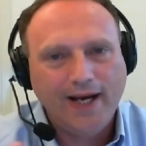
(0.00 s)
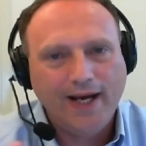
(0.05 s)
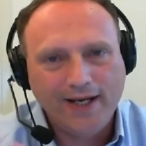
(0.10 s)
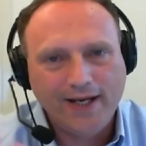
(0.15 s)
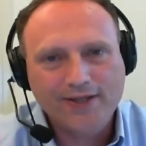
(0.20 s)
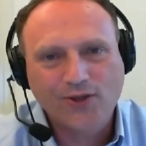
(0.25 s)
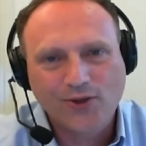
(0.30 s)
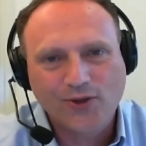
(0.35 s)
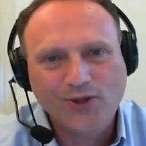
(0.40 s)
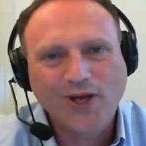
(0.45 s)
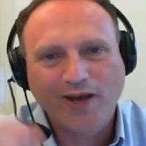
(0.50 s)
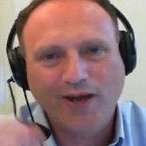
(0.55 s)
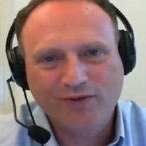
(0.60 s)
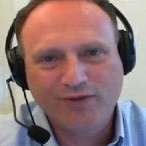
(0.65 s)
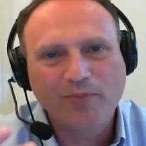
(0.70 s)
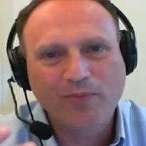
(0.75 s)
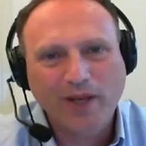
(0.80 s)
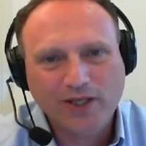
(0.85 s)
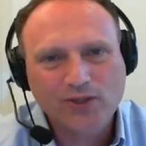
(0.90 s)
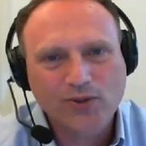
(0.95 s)
So you have to
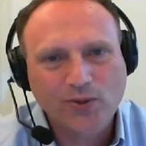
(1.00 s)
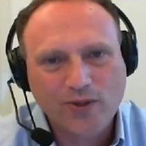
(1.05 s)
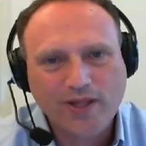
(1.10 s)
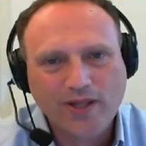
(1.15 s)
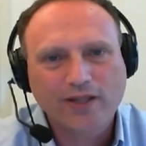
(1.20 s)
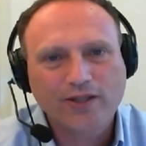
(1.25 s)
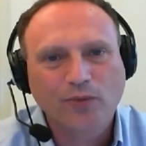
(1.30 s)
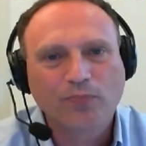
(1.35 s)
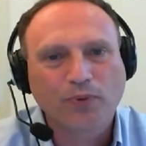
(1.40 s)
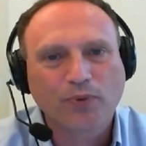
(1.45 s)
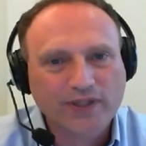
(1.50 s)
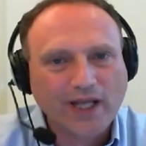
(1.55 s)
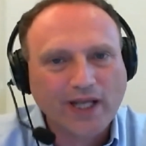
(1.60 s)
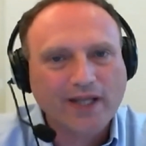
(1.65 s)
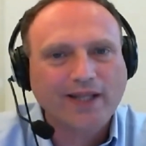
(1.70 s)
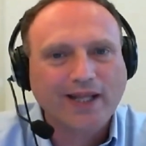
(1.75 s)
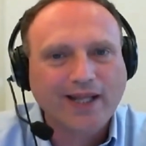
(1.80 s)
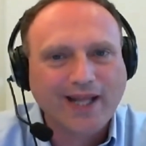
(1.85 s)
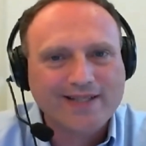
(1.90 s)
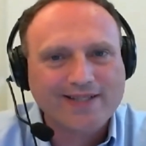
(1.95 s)
make sure that you protect
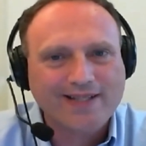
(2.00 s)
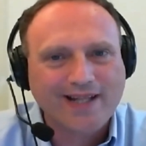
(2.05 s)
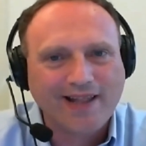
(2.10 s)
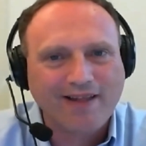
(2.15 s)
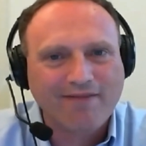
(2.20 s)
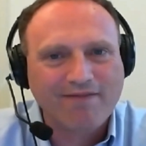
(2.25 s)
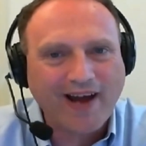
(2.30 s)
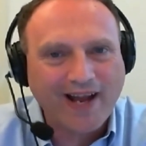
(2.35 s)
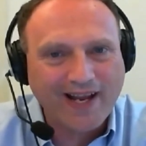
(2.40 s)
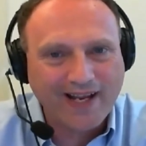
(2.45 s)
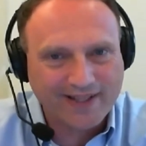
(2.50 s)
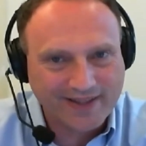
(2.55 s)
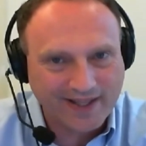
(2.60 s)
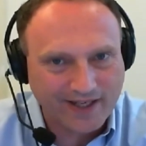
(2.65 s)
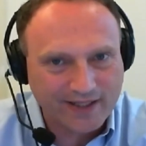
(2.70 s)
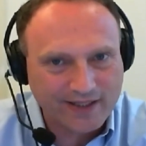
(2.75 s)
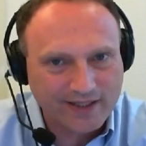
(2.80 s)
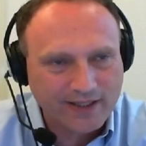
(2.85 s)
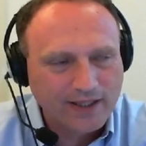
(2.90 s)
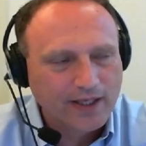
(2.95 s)
against the
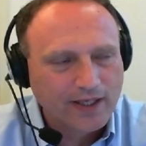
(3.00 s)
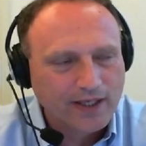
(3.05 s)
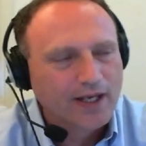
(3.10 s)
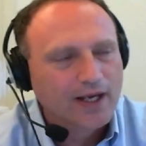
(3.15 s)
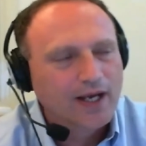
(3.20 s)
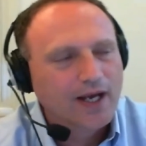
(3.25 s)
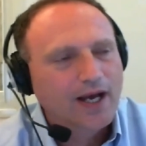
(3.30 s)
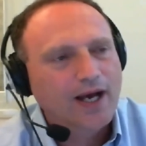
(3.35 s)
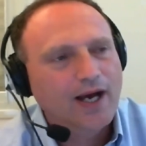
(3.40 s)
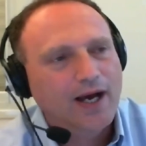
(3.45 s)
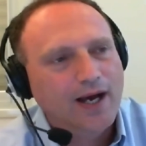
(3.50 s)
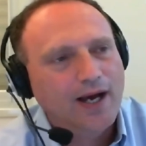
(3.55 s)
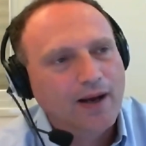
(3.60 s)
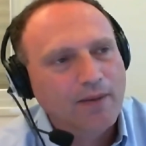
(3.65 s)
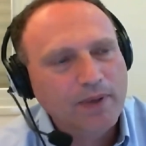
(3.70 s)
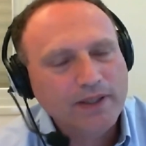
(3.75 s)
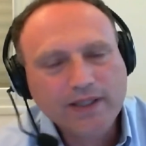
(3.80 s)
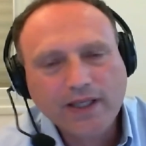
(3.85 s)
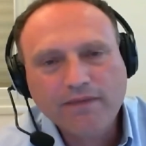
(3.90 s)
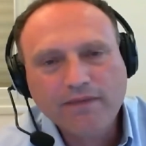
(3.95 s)
Leviathan.
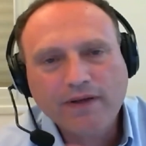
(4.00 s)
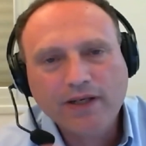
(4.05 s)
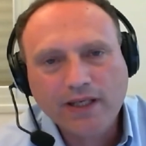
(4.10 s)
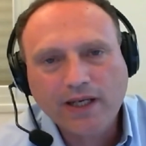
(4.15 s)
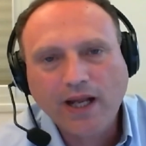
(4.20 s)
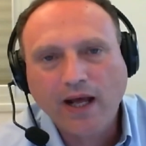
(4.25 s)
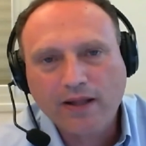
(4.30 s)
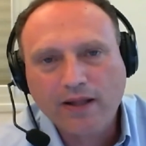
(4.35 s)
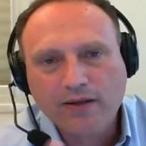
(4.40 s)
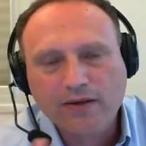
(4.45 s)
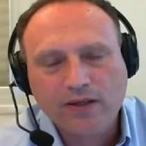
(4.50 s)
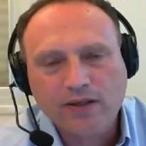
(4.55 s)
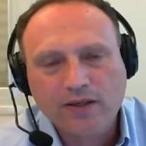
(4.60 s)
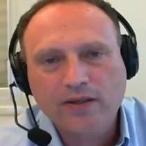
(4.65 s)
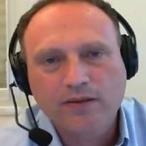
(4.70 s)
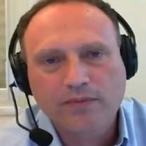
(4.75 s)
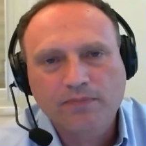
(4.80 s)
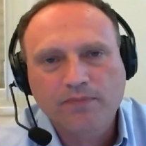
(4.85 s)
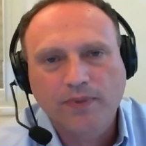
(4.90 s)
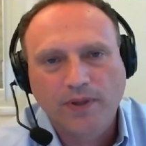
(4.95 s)
But even in
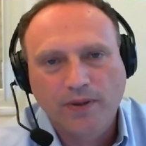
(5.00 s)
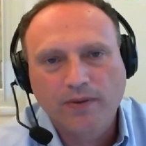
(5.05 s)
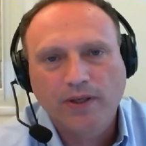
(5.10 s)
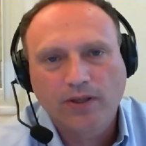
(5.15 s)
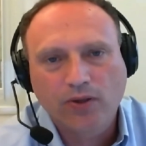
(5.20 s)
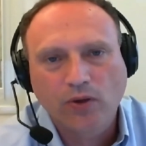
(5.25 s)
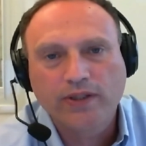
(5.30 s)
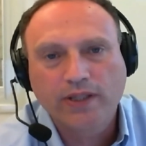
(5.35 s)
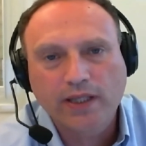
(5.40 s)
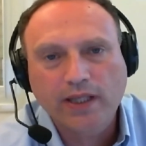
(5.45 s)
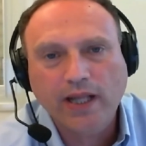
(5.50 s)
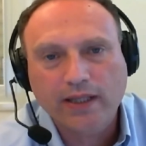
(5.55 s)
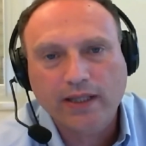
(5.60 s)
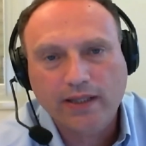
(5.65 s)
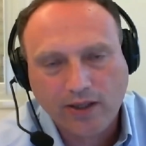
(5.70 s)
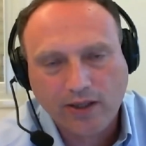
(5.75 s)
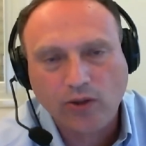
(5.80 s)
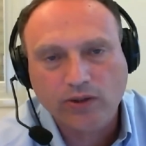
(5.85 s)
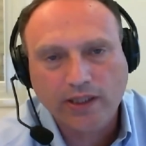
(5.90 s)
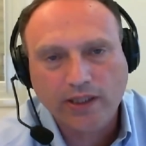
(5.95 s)
other the
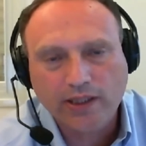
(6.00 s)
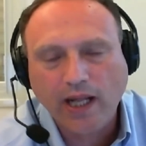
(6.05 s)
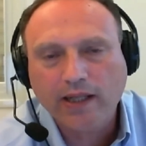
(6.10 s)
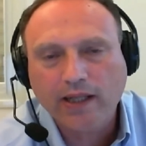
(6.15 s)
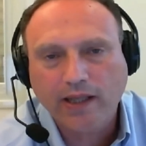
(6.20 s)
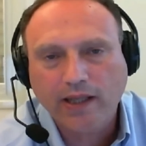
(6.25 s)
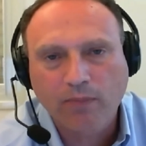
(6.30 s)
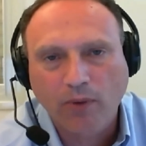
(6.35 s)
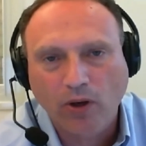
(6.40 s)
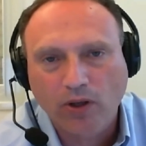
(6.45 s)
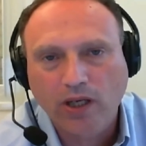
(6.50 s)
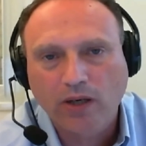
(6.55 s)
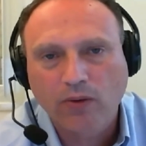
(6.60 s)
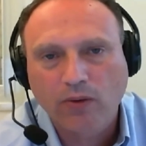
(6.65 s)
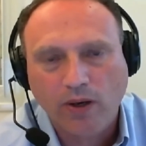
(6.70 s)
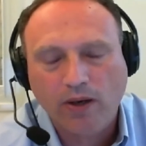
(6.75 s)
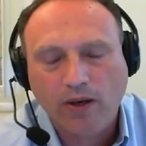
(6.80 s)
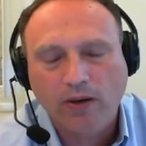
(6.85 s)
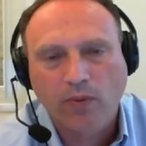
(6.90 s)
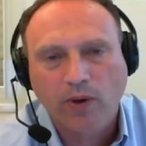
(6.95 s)
continental model,
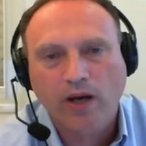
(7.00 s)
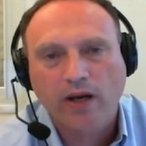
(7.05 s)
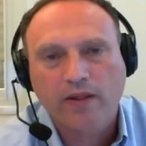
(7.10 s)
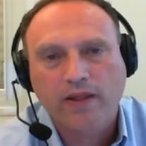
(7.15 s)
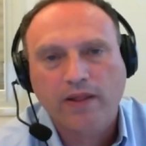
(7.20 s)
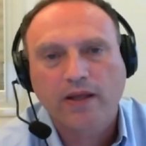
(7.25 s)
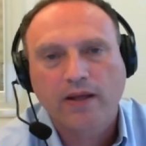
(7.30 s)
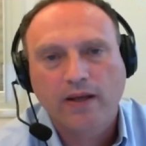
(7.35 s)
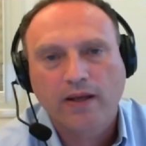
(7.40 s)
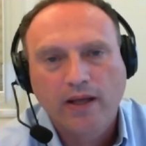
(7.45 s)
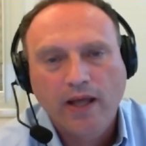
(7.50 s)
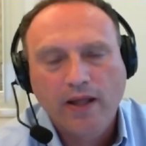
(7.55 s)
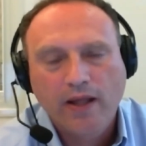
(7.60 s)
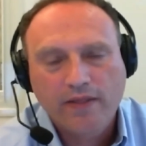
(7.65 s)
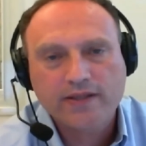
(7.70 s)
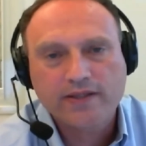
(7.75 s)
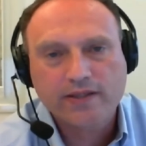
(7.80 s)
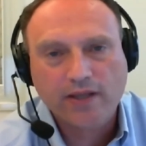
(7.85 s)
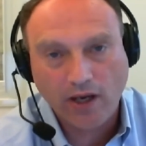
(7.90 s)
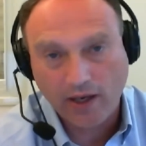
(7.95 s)
where
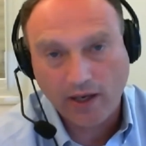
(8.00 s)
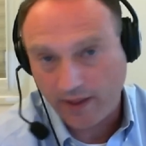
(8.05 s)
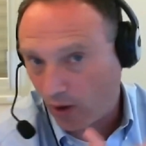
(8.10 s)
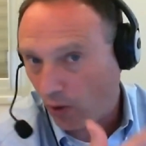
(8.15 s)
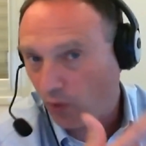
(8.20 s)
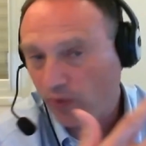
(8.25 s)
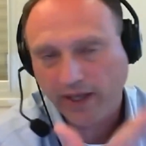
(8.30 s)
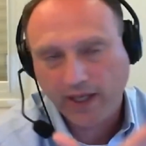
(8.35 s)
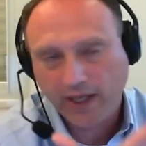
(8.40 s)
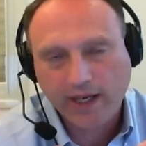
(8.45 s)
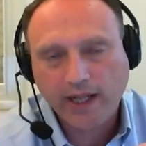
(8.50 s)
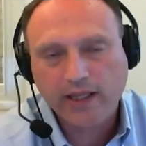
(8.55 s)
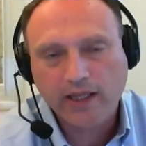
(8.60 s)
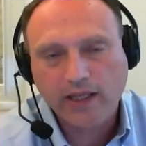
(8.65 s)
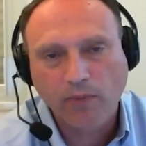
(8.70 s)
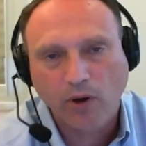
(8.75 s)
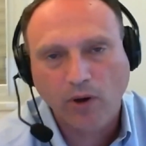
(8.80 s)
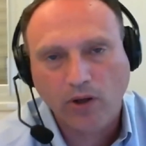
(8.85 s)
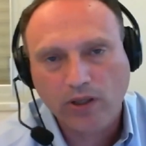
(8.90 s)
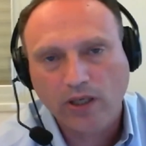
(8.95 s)
the
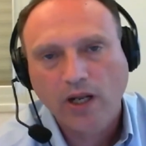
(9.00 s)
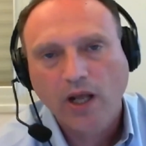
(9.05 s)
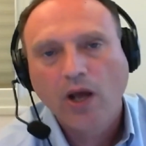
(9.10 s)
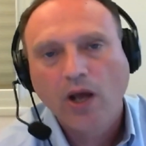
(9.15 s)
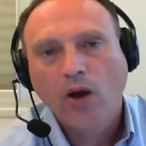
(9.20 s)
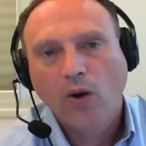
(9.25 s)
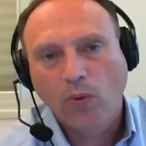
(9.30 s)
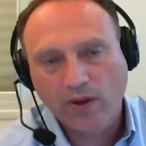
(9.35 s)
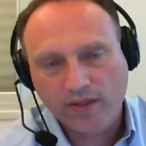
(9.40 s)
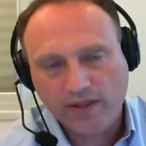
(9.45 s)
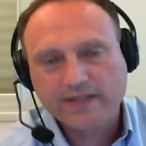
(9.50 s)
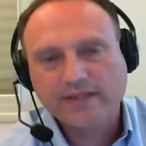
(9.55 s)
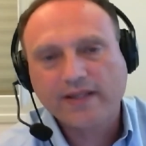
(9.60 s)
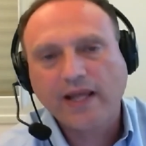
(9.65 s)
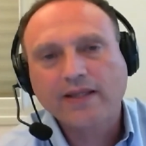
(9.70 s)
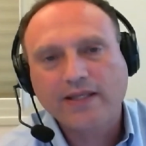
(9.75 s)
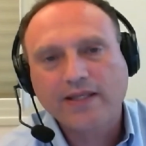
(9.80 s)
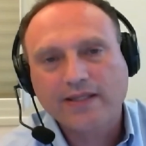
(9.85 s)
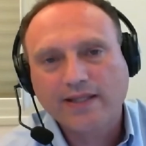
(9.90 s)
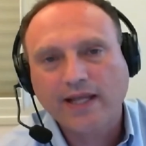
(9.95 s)
Canadian model, where the
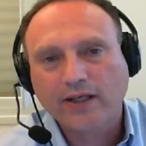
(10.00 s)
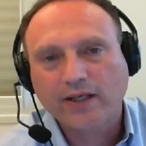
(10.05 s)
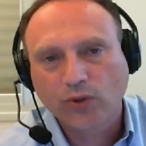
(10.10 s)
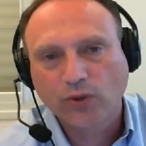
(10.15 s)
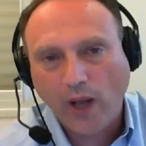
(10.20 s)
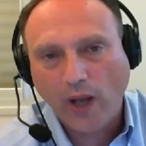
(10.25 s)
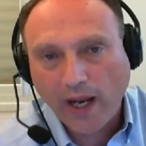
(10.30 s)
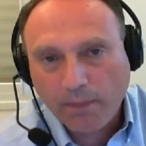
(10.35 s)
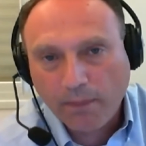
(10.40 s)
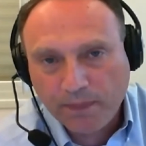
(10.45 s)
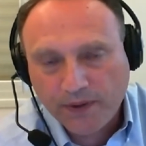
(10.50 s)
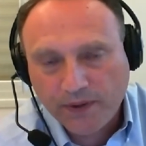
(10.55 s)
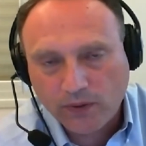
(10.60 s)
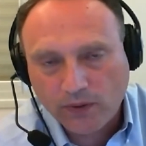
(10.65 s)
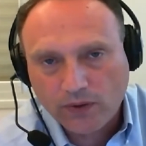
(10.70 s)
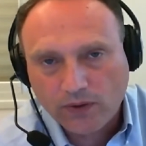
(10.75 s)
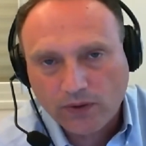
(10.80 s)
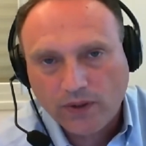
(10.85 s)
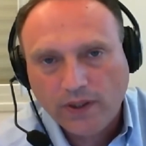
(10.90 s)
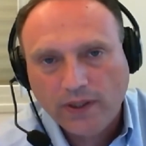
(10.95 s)
state is there to help
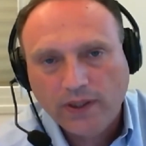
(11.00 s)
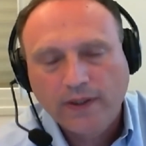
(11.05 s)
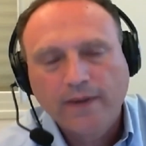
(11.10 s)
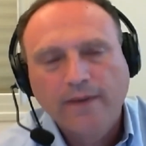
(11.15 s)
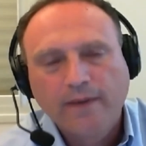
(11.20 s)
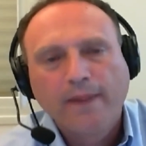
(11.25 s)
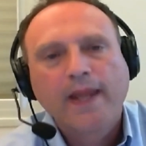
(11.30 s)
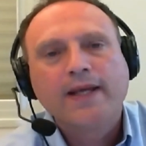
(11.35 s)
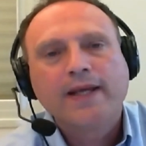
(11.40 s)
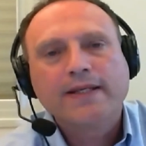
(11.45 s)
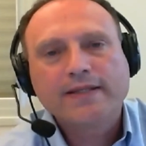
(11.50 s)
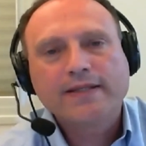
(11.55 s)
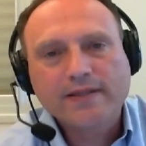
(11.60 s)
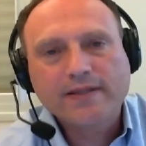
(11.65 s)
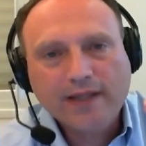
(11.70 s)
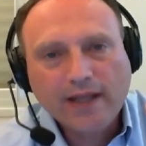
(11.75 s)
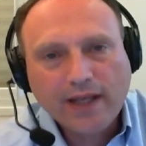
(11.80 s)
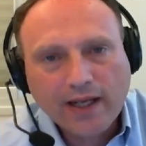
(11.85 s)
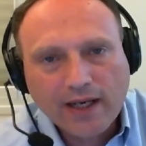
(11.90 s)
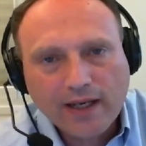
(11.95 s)
you,
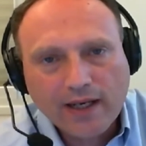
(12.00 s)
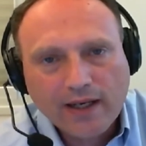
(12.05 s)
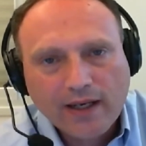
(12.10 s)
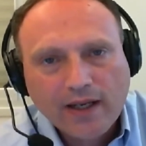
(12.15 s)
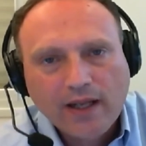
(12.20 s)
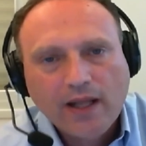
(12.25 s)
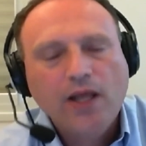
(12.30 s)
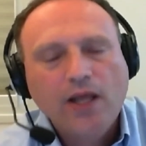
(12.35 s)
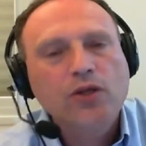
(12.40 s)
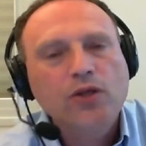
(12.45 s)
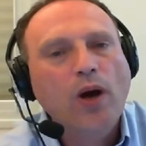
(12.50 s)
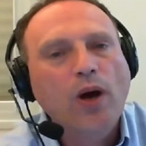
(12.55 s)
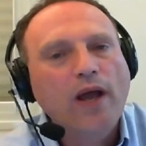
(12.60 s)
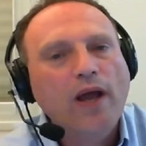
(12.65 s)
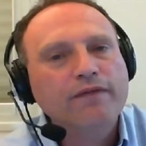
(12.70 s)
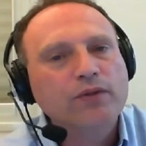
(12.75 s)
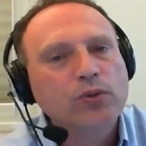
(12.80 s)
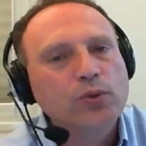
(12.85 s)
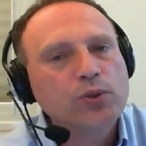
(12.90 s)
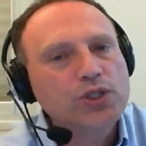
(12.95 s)
still you
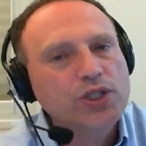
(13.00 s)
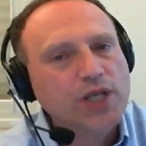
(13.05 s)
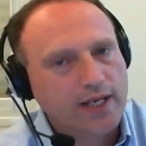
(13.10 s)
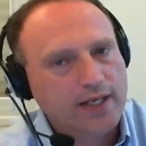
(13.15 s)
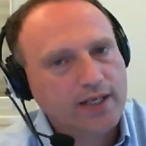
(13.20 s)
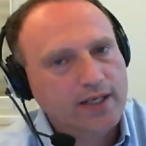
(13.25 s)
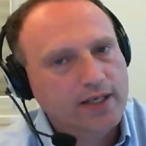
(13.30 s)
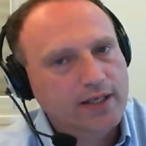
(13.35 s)
have to check.